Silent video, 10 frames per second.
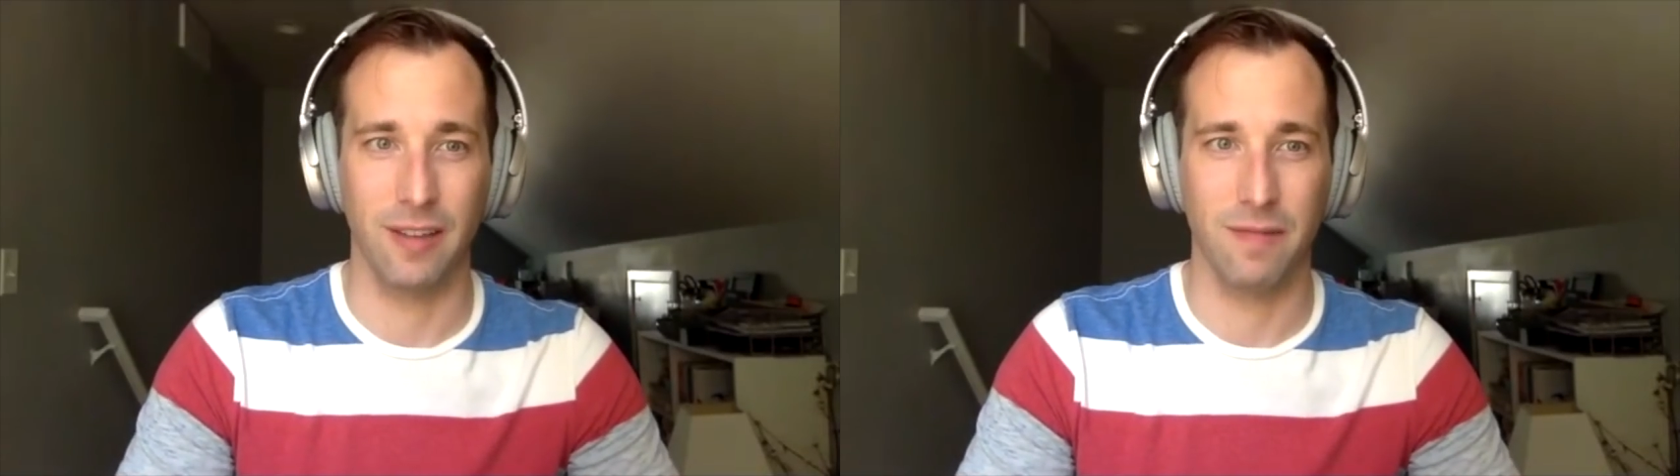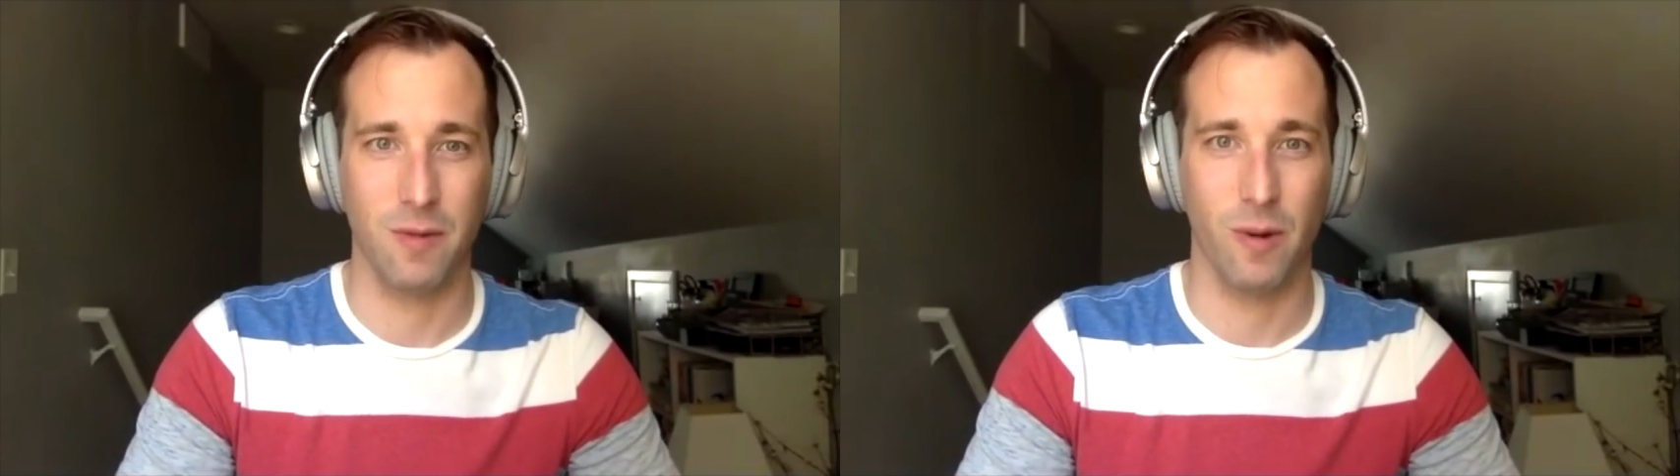
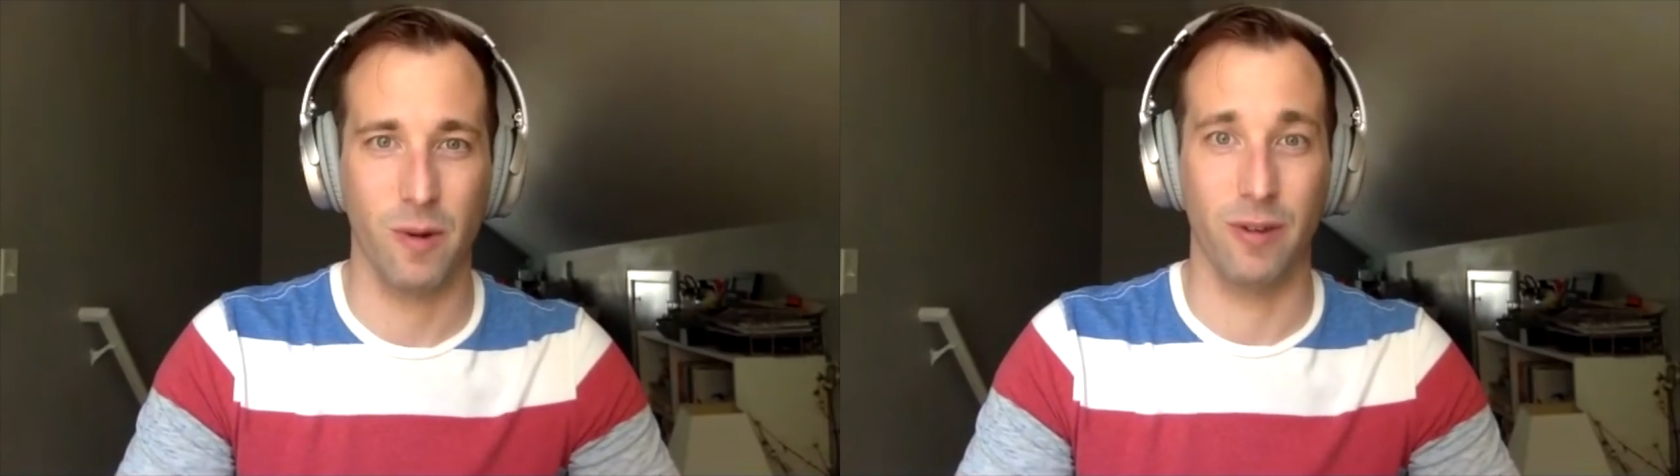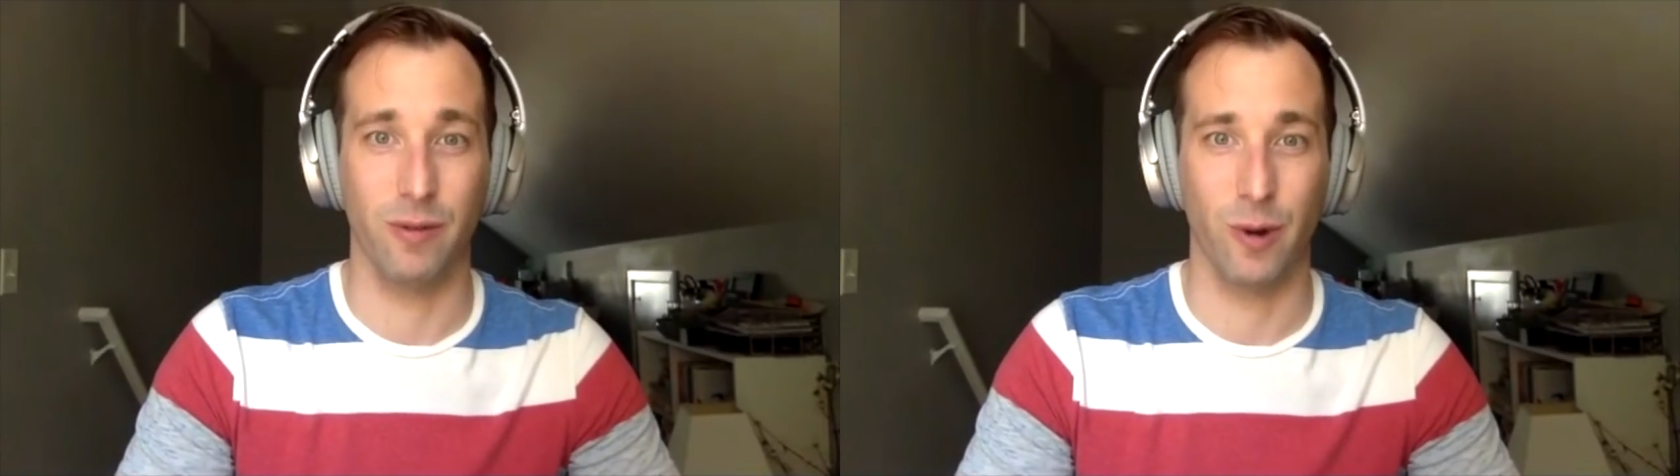you want to
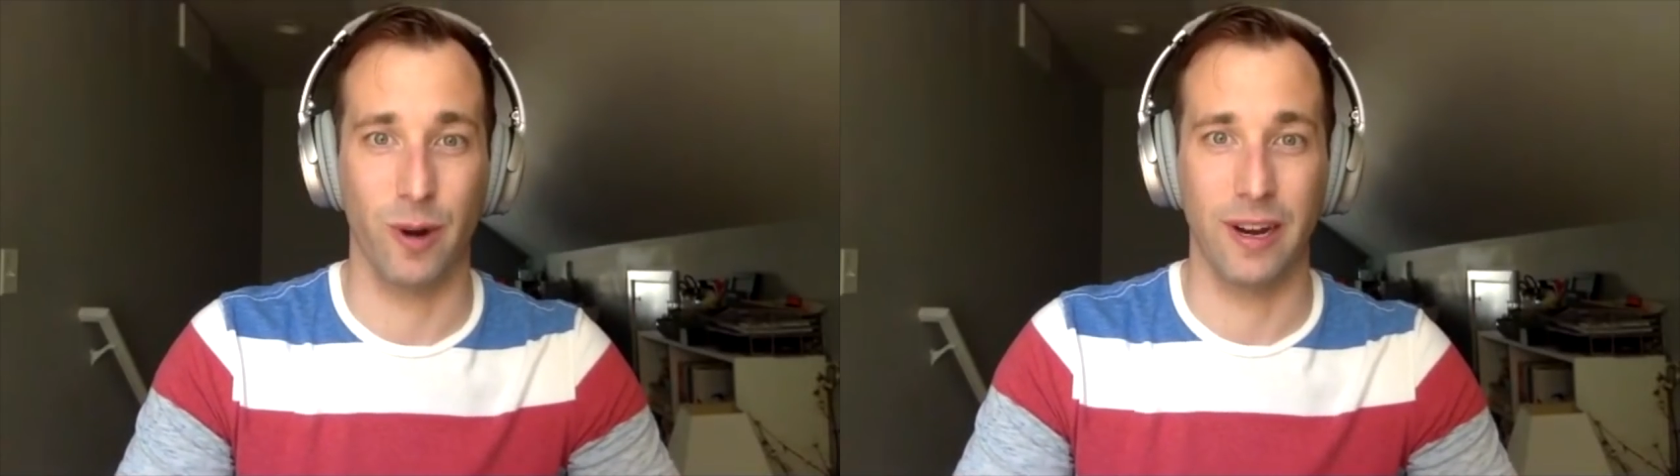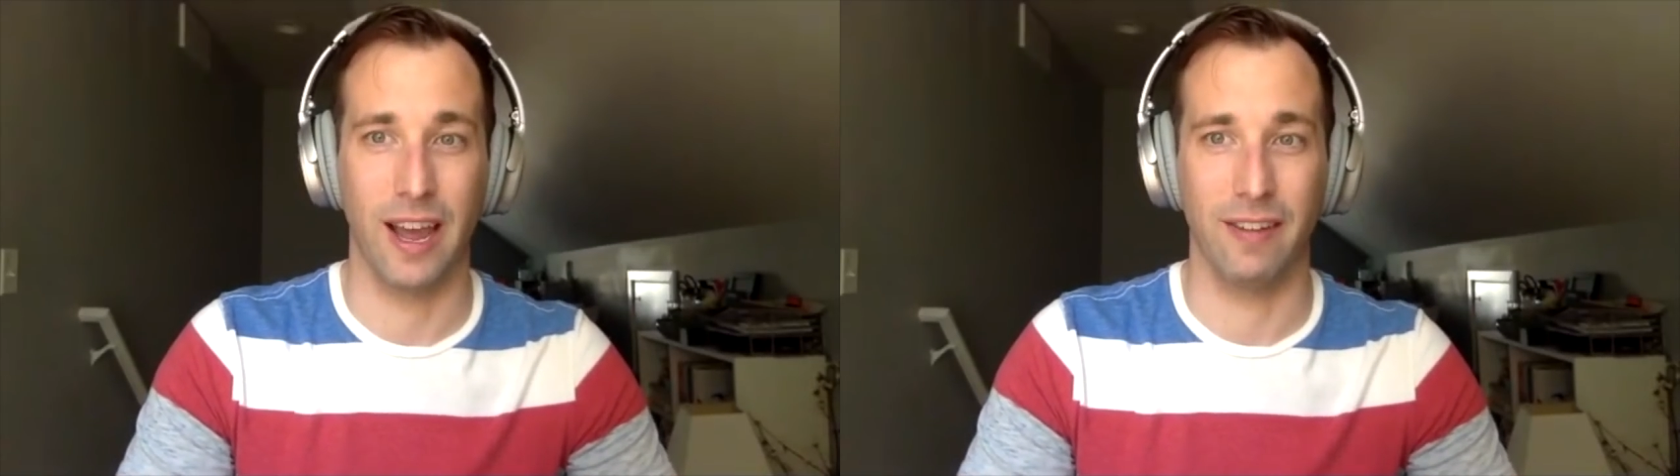avoid
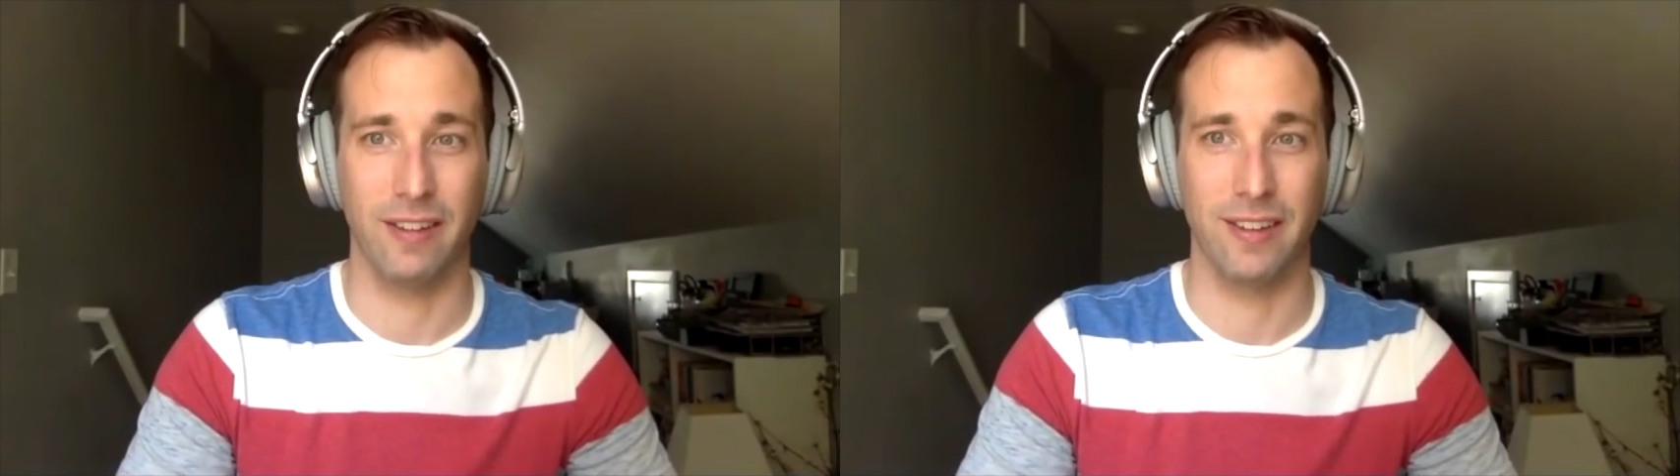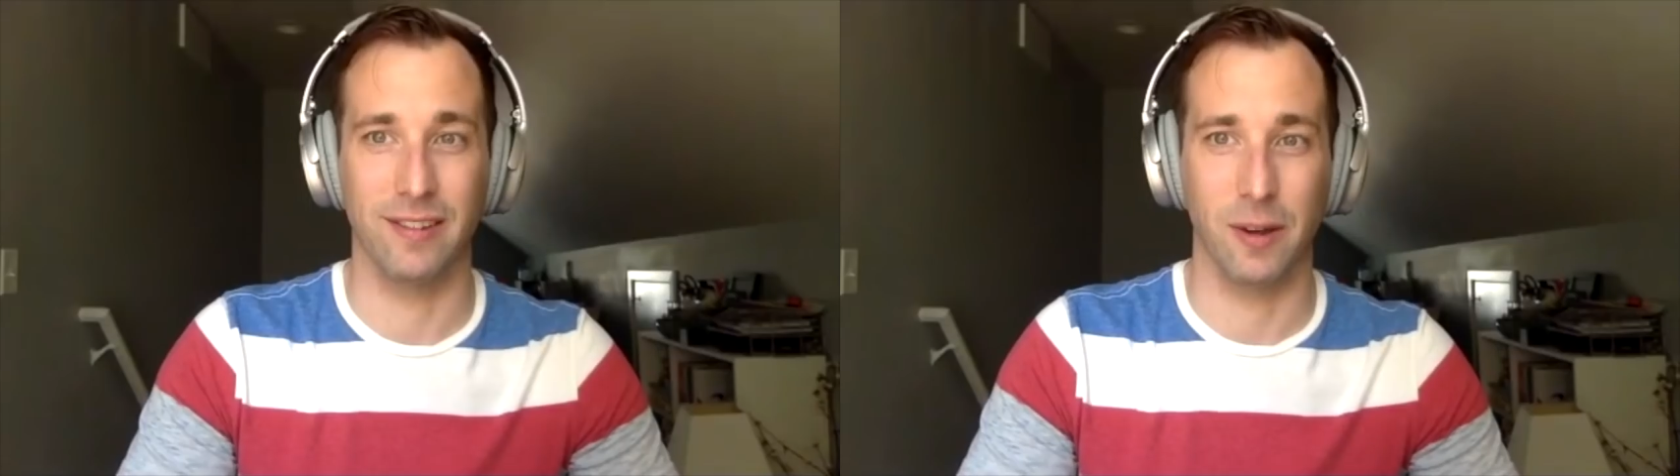having
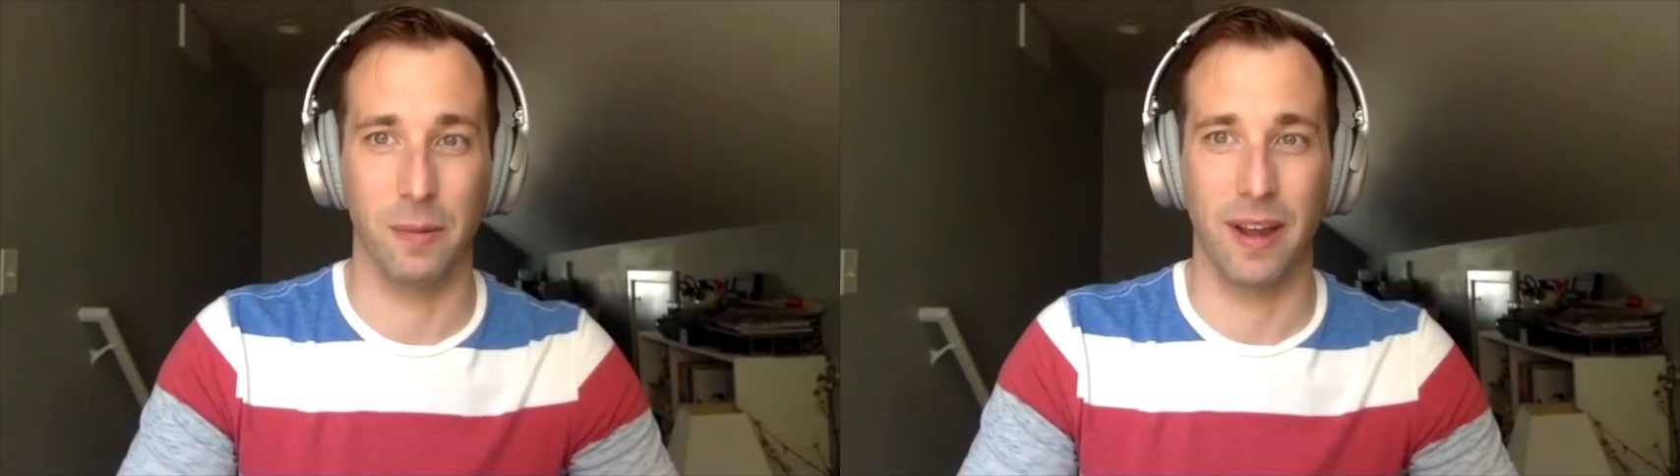so many,